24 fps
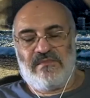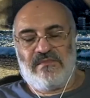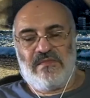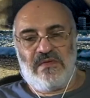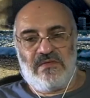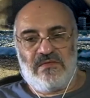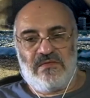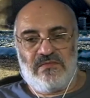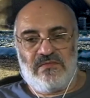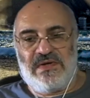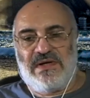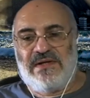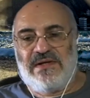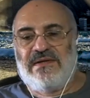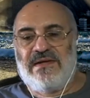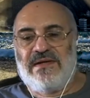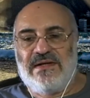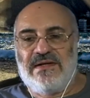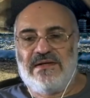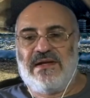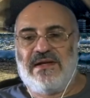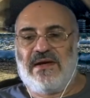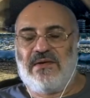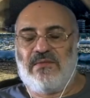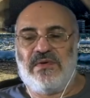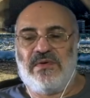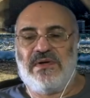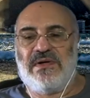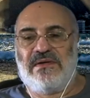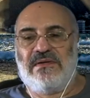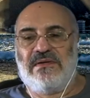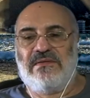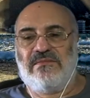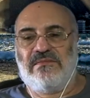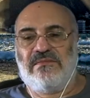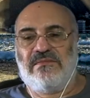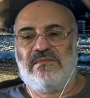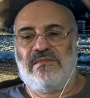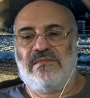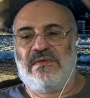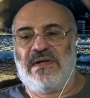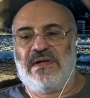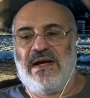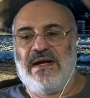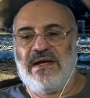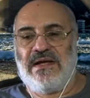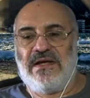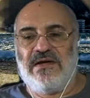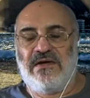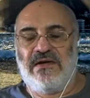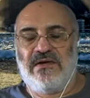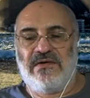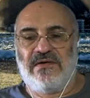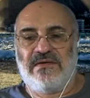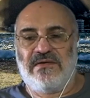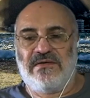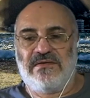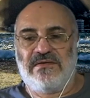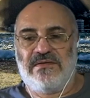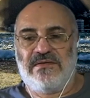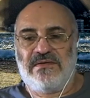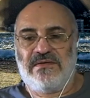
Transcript: one thing that we'd like you to